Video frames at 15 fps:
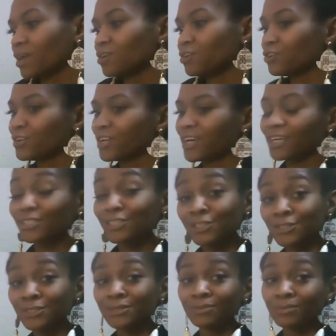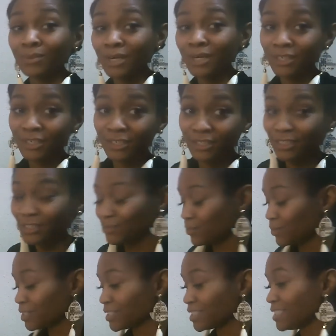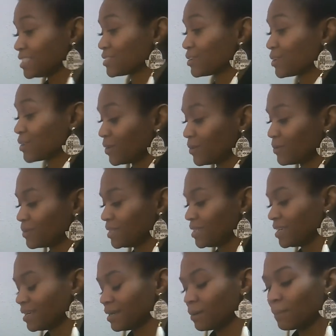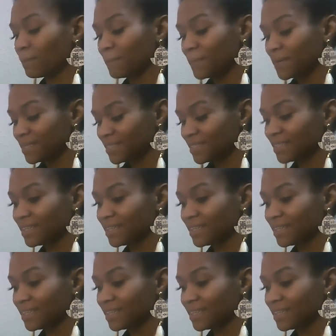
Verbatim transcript: you're not sure where where things are going. But